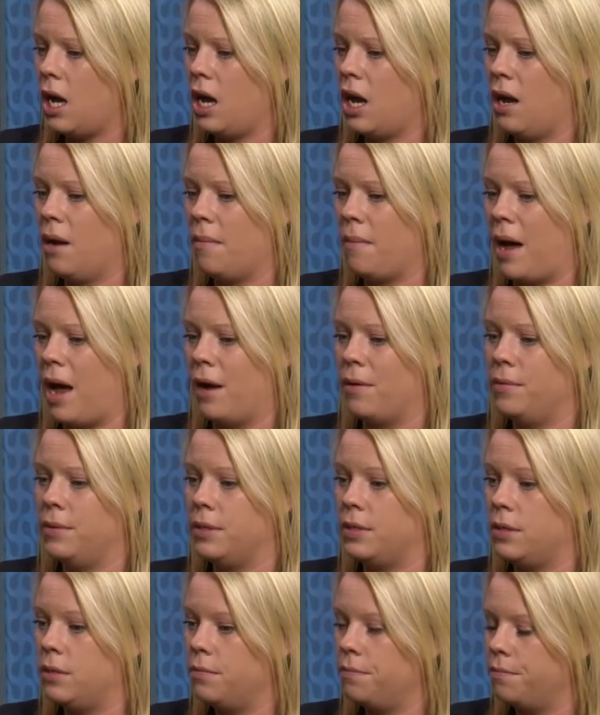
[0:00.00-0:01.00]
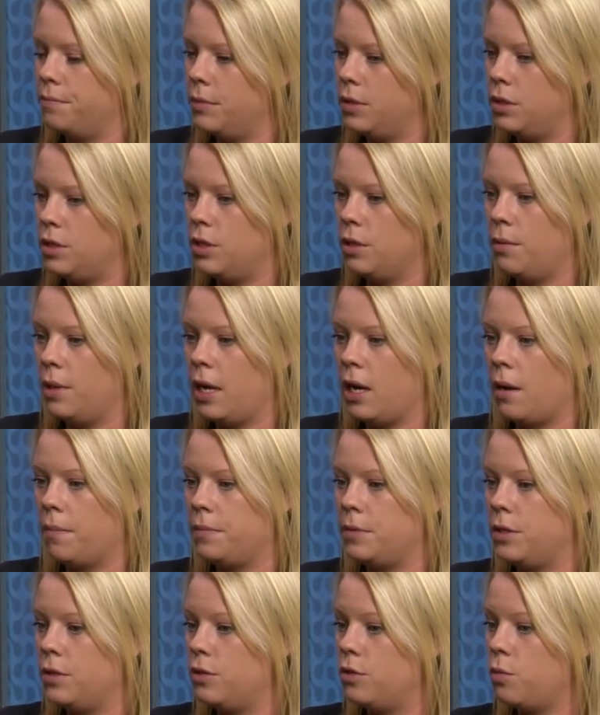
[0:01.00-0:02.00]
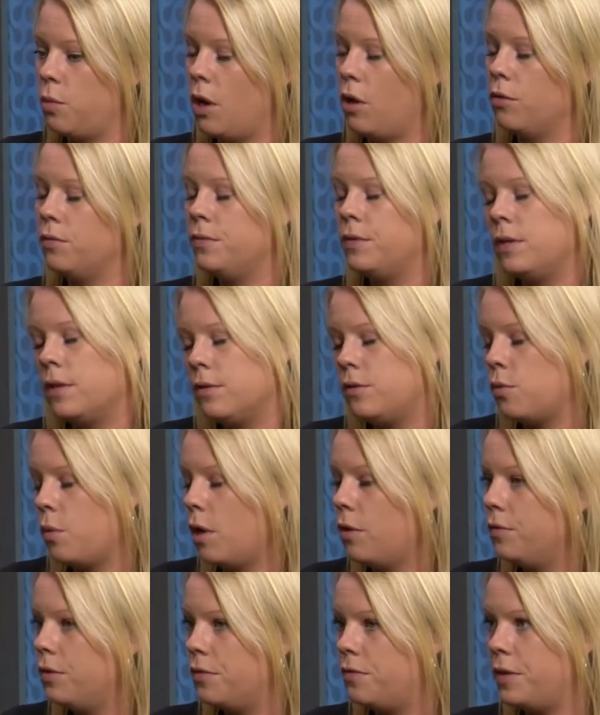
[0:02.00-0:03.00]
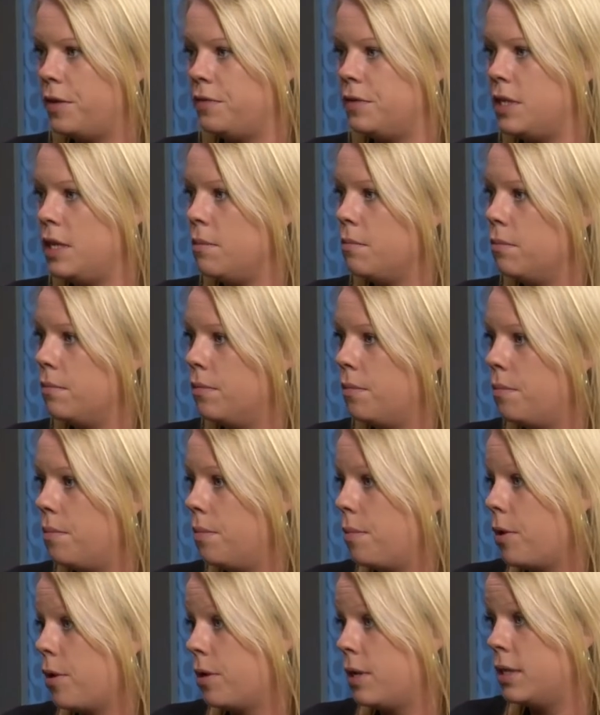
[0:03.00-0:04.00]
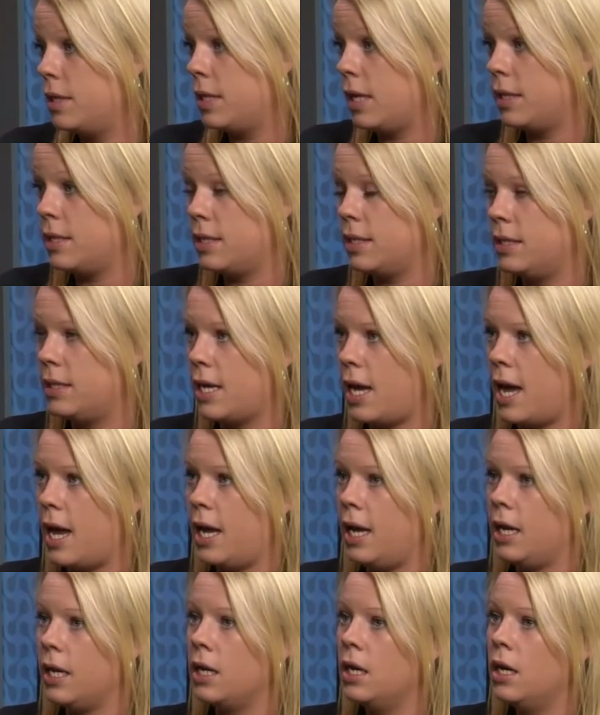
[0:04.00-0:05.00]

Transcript: I was doing up to 12 to 15 Percocets a day.